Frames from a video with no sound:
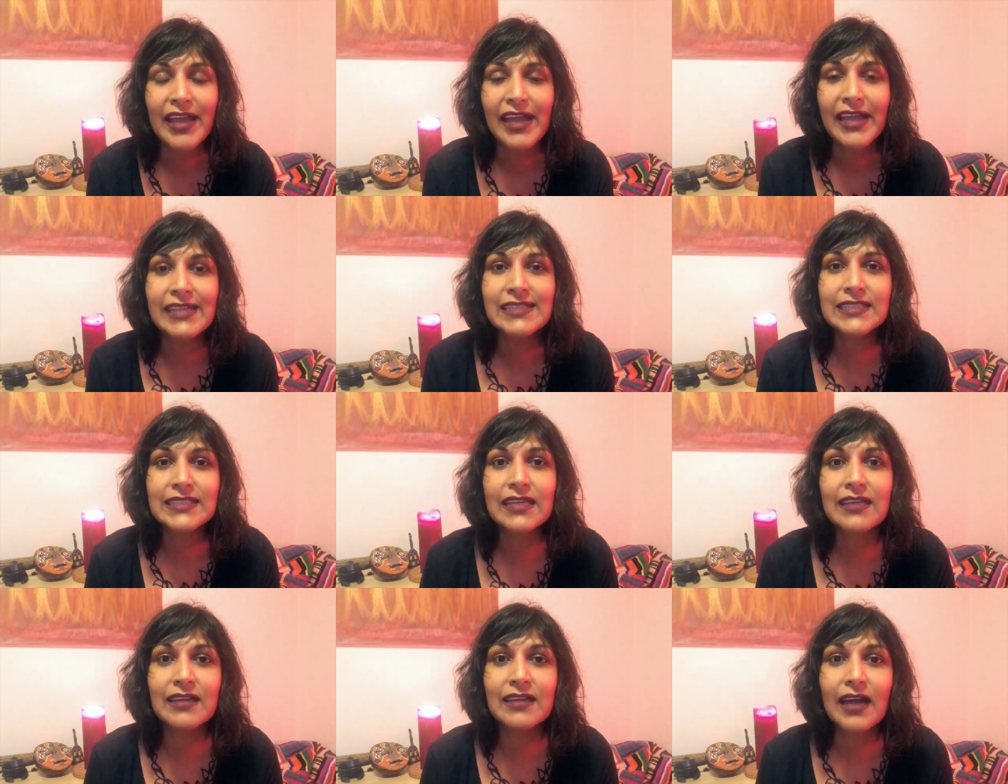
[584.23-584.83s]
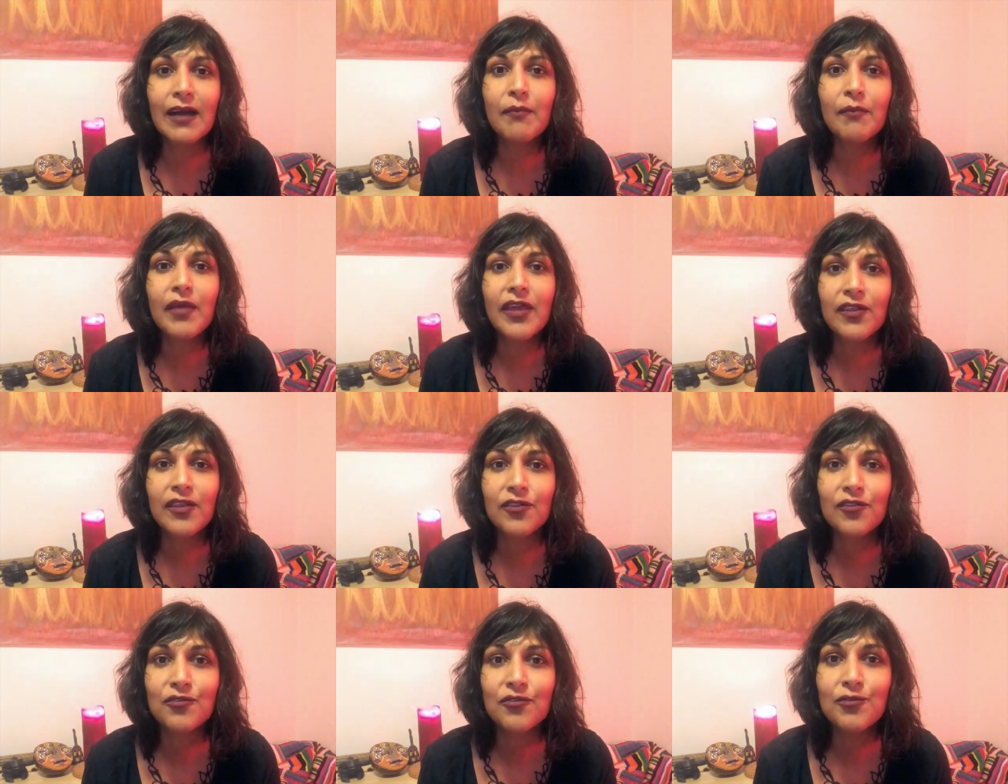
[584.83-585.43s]
it's going to come
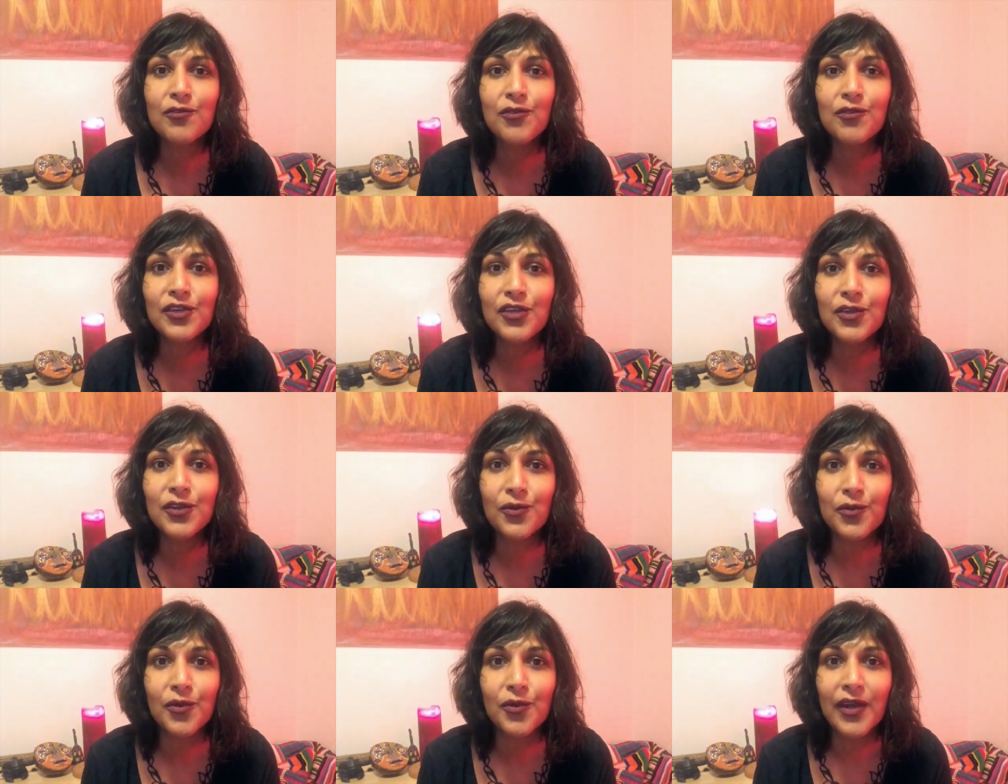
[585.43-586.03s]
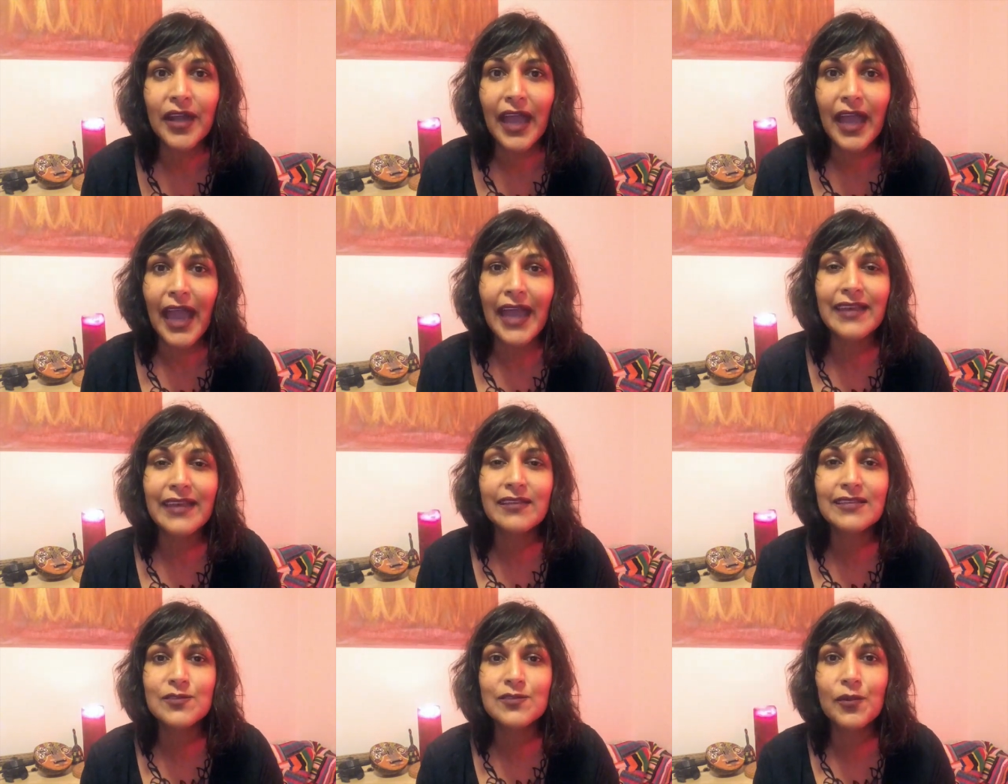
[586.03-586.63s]
through you
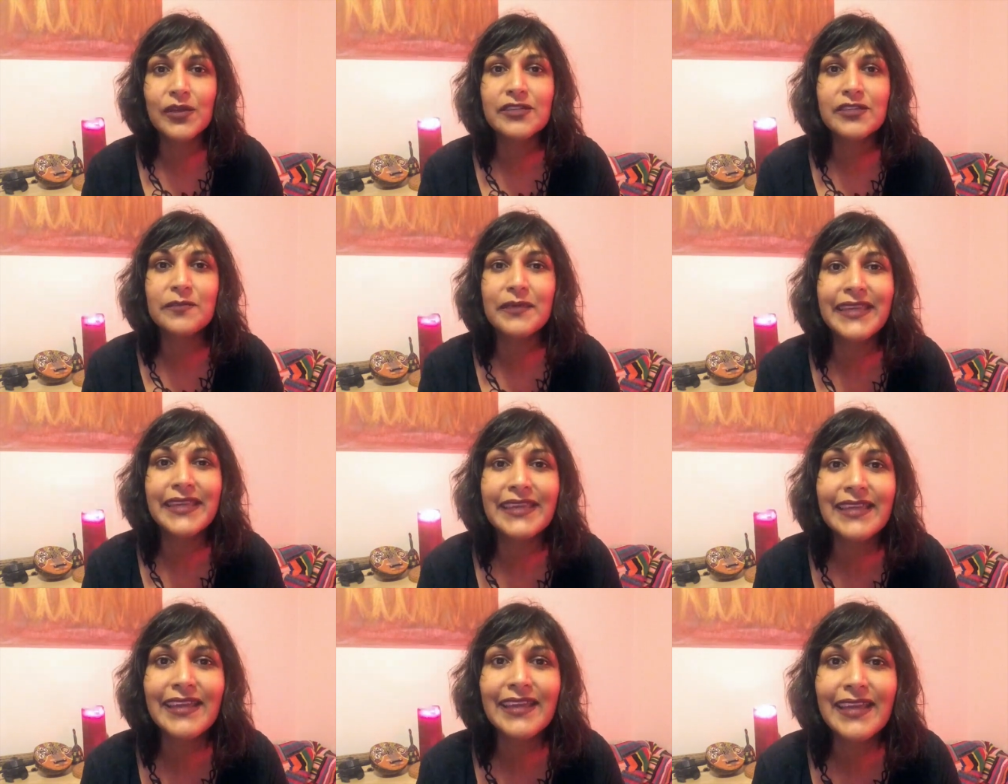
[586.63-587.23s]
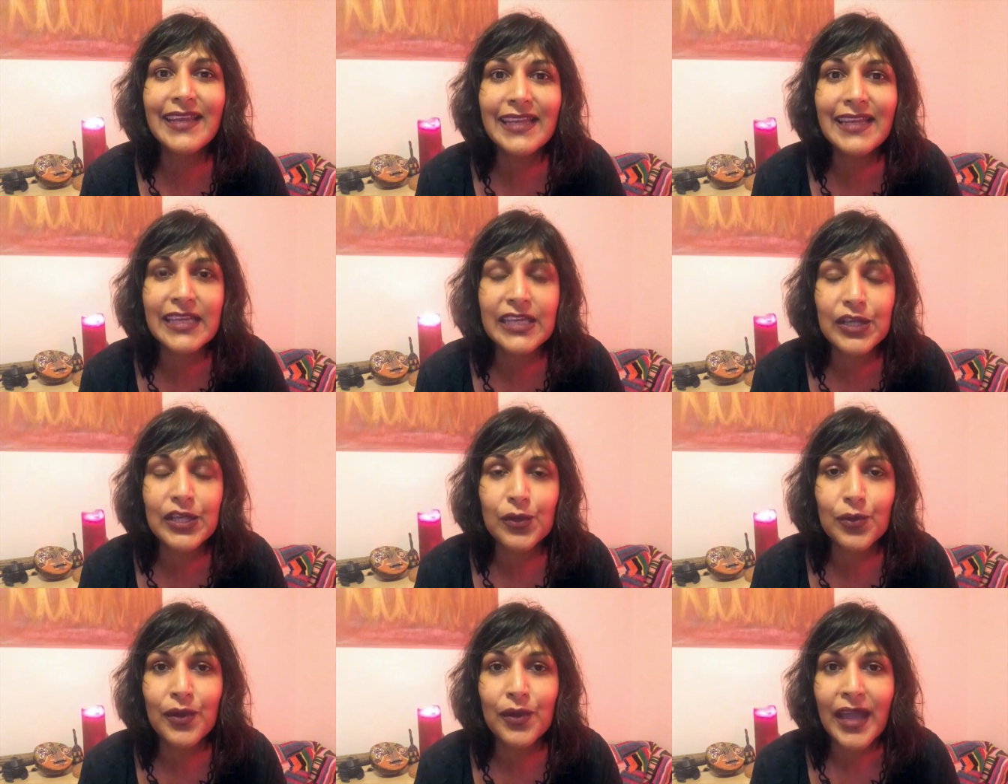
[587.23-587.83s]
and it's going to be healing
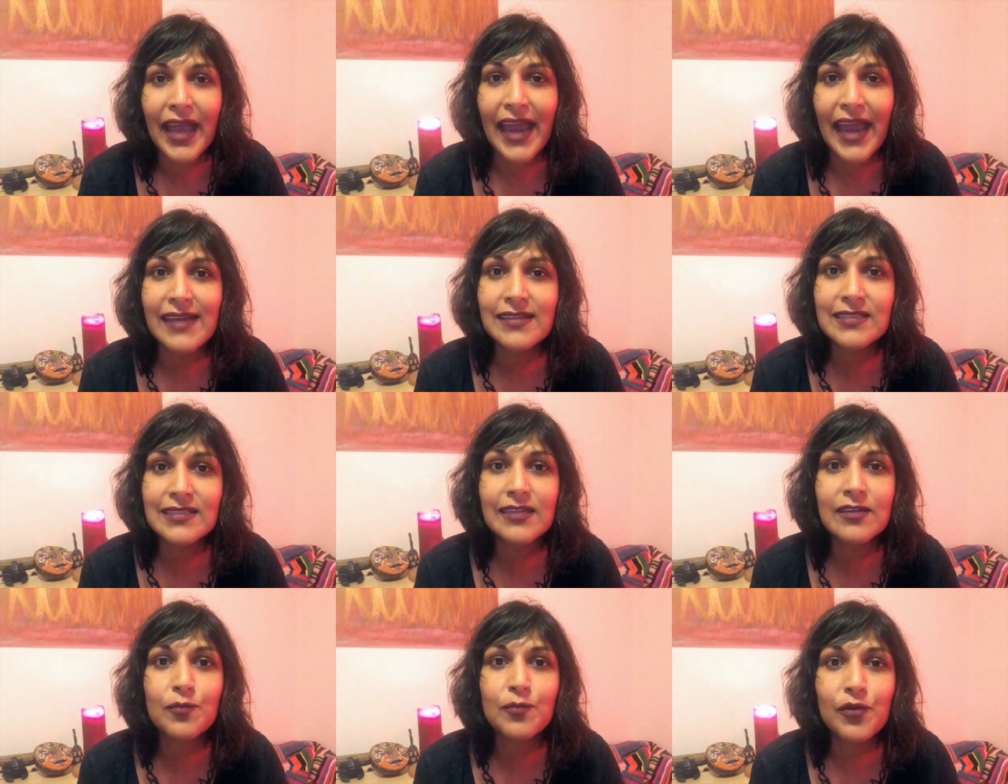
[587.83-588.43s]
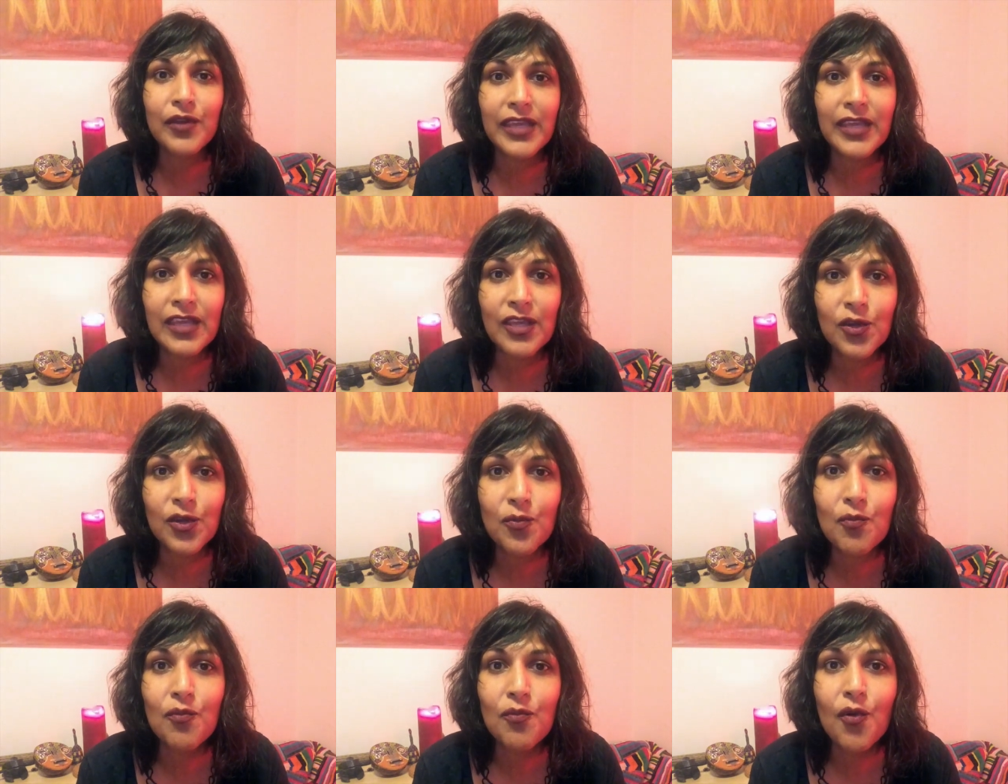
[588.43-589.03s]
you and it's going to bring
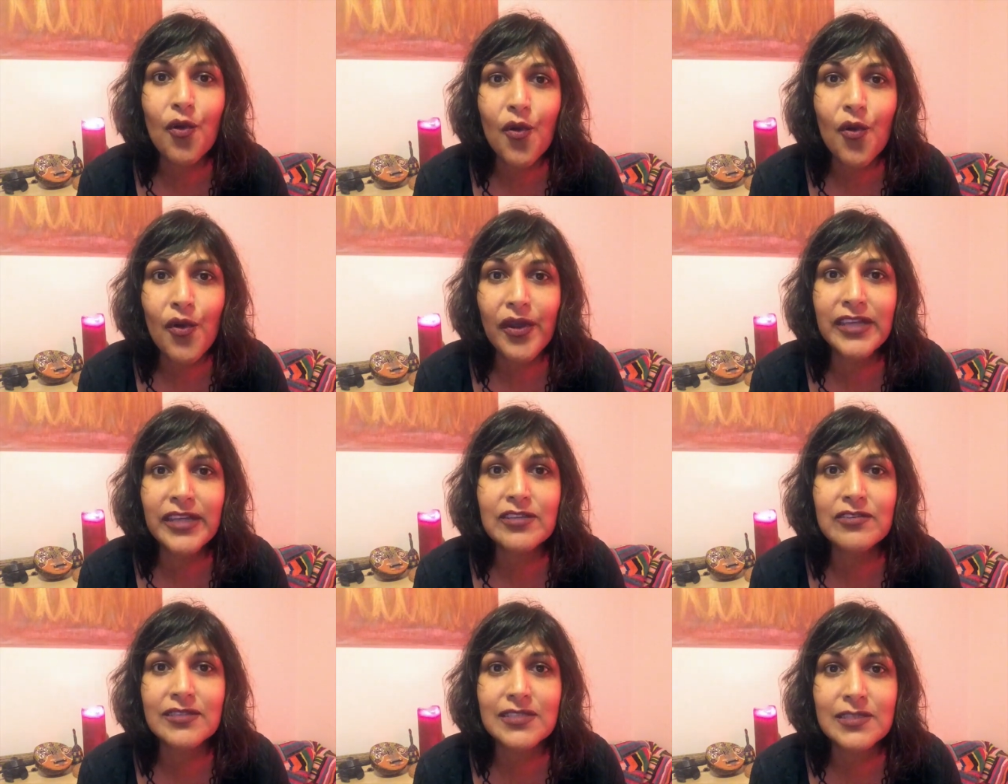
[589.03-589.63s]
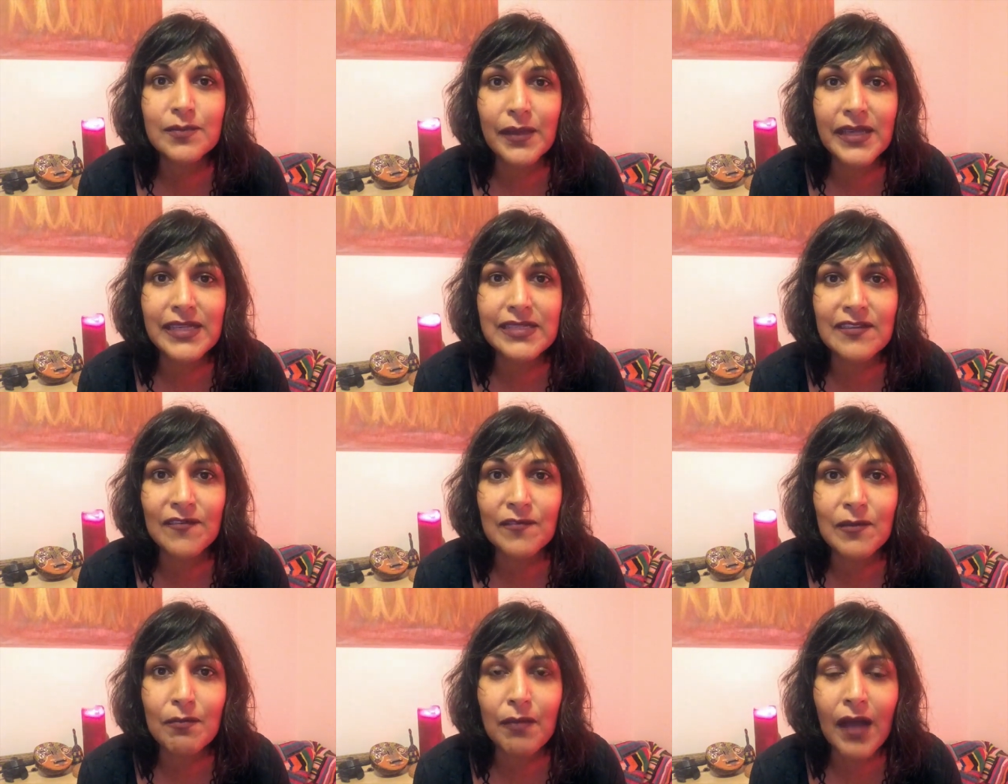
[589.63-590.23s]
you more into a space
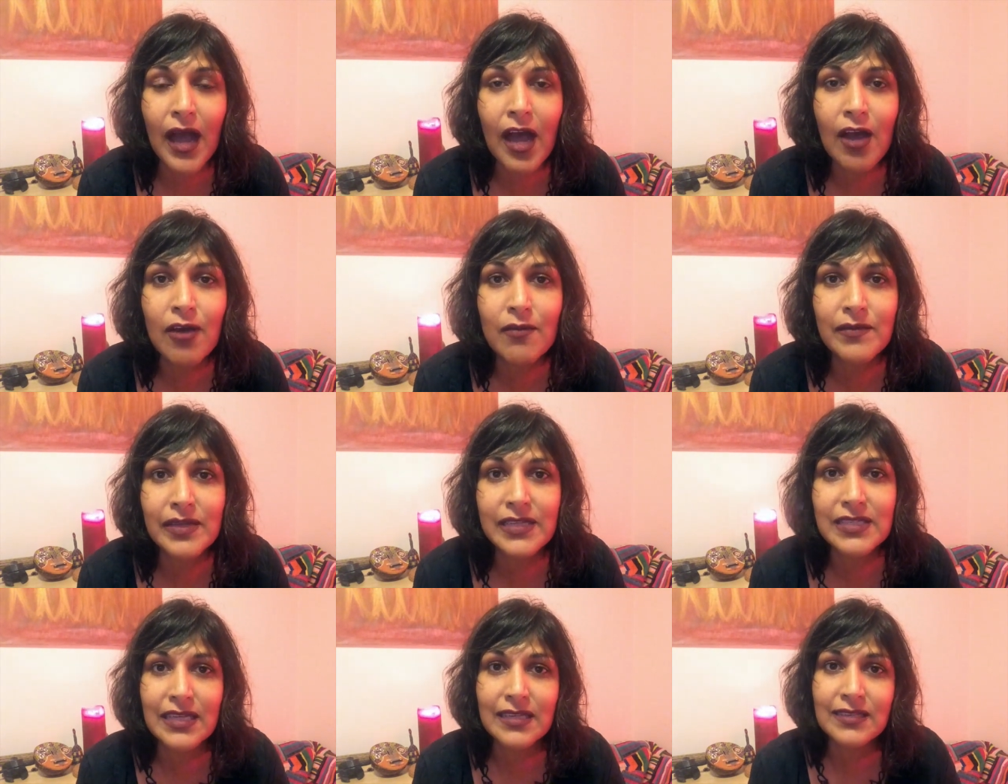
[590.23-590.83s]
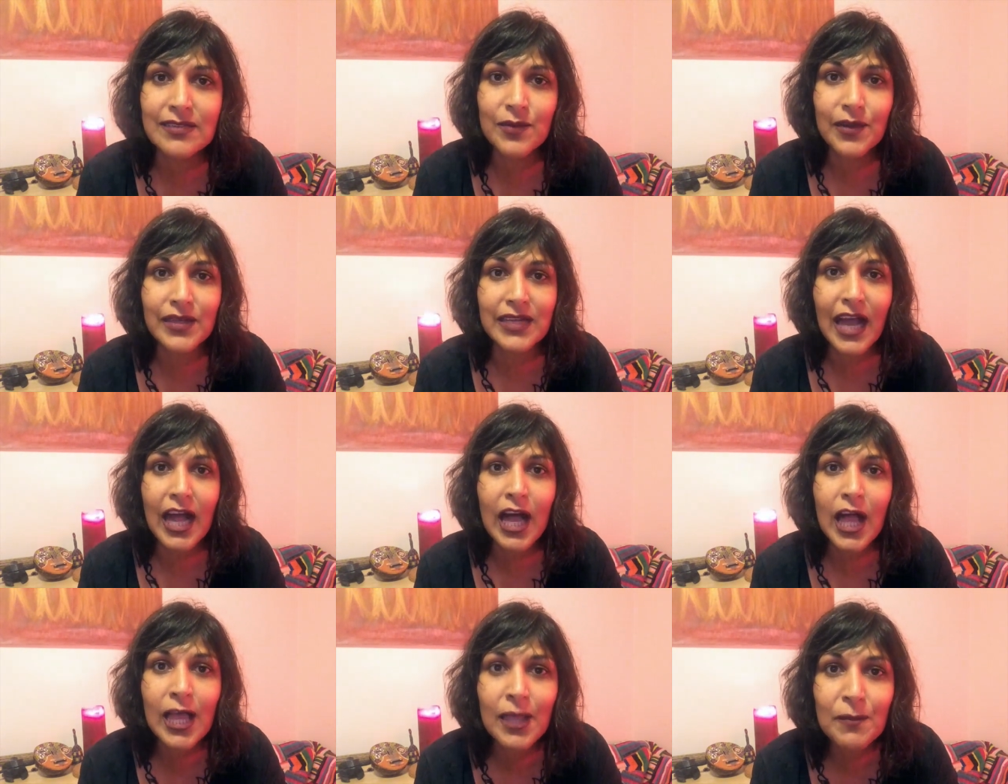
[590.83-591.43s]
of empowerment and it's going to
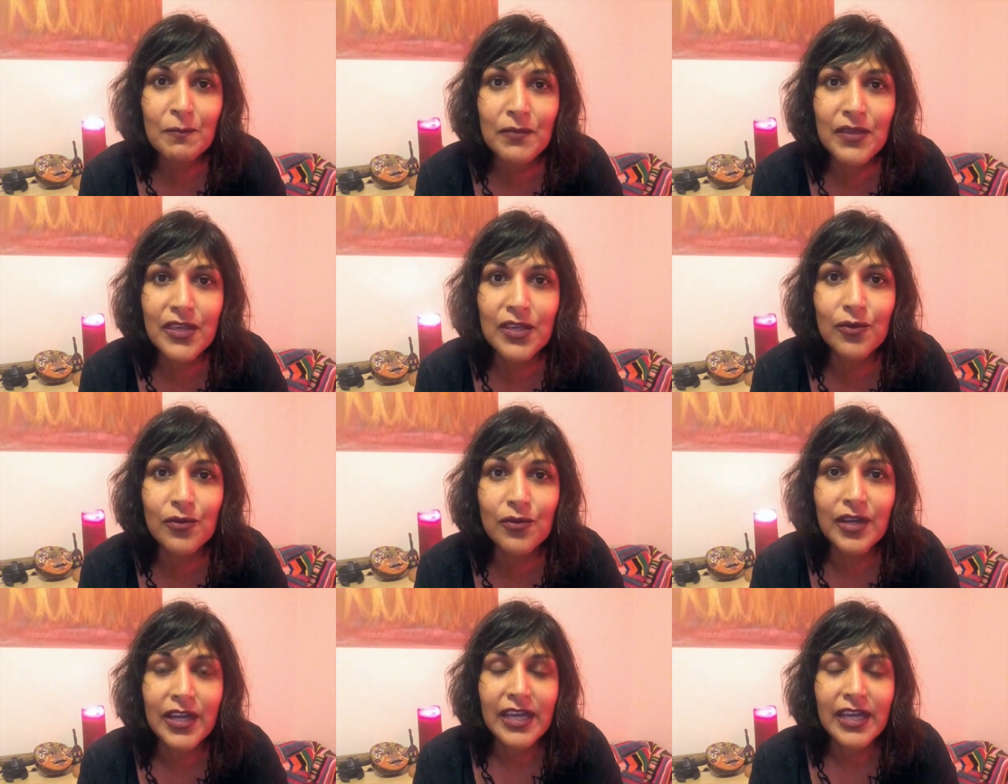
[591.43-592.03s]
help you